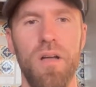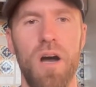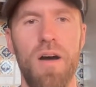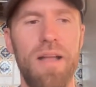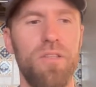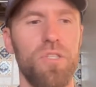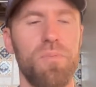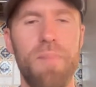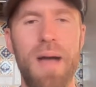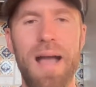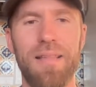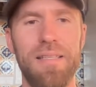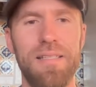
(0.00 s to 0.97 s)
All right, just
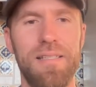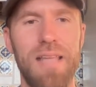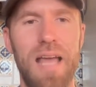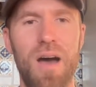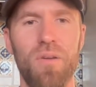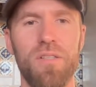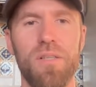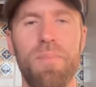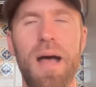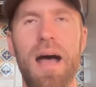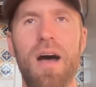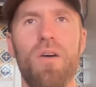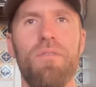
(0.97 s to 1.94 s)
mark this down as a
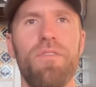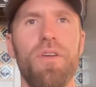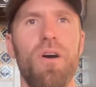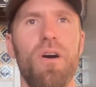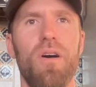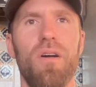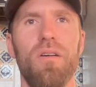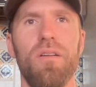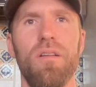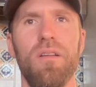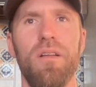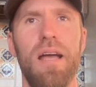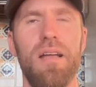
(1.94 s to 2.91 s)
part of your
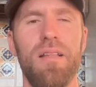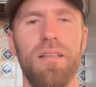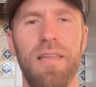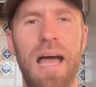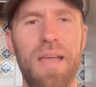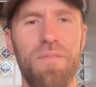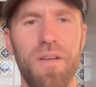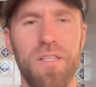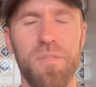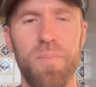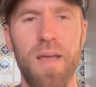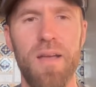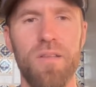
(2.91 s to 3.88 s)
life
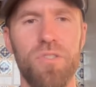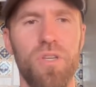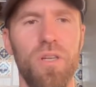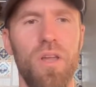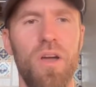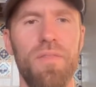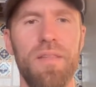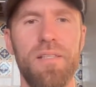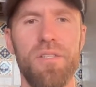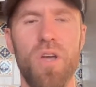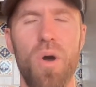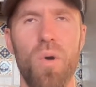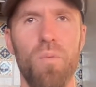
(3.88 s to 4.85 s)
experience. You learnt this
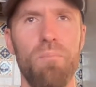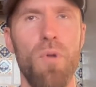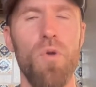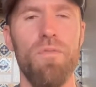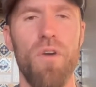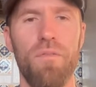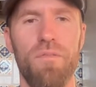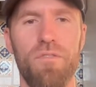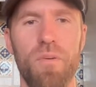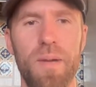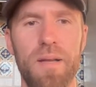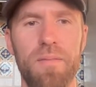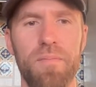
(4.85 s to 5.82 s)
code, move on
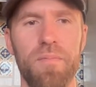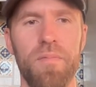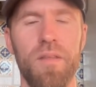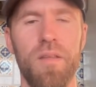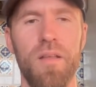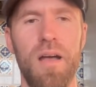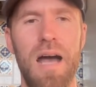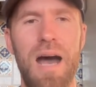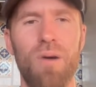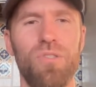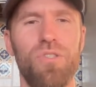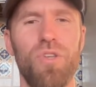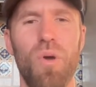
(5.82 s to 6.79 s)
from it. I
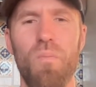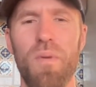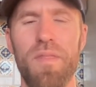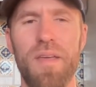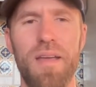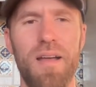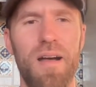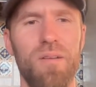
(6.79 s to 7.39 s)
was done with it.